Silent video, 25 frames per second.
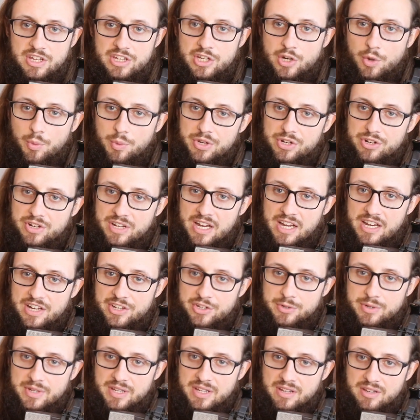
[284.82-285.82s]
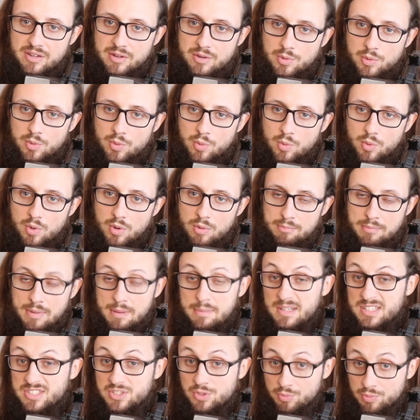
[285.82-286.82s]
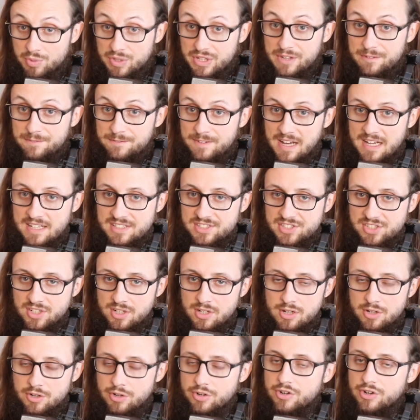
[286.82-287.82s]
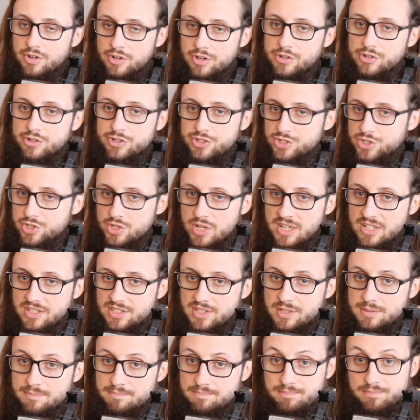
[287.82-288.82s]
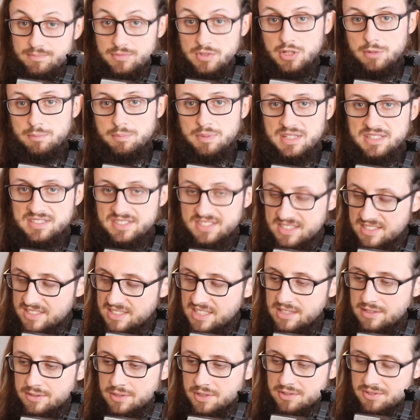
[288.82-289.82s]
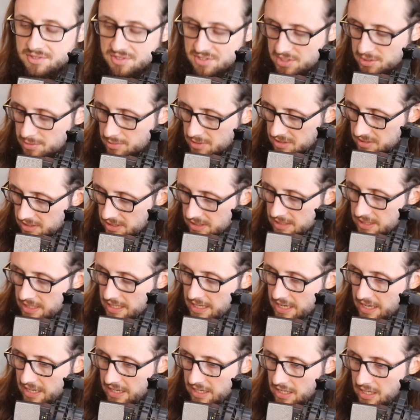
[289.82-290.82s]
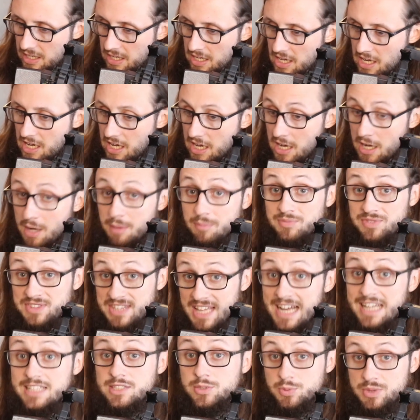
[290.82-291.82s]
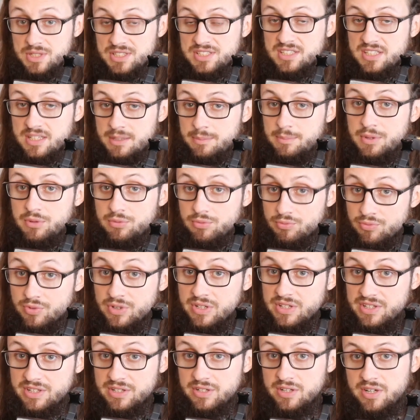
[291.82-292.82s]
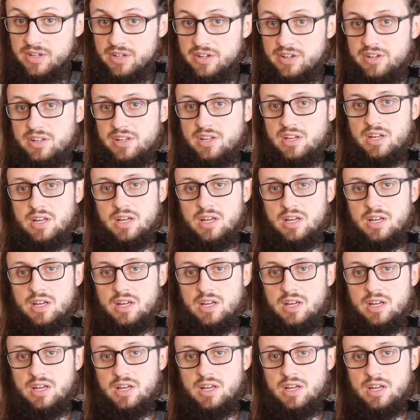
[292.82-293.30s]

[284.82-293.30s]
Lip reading: where you're kind of doing, maybe it's a really fast song, or you're just trying to, play 16th notes or something like that, that's when it's going to be really hard.